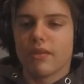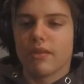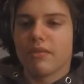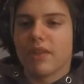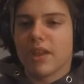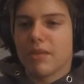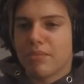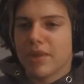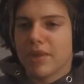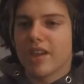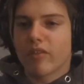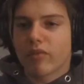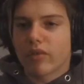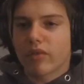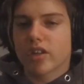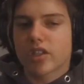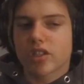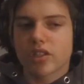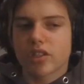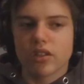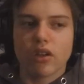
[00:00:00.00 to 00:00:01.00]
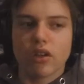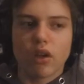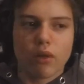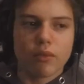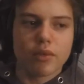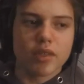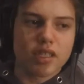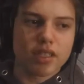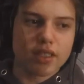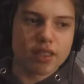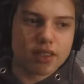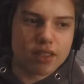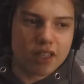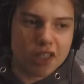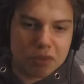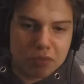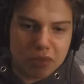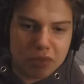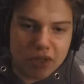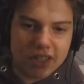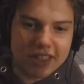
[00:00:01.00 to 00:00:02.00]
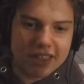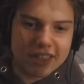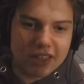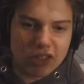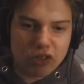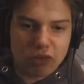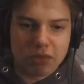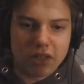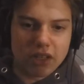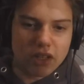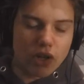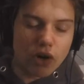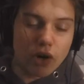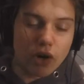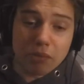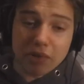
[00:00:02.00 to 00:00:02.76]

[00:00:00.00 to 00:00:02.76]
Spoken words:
it being Russian obviously does put it a little bit lower,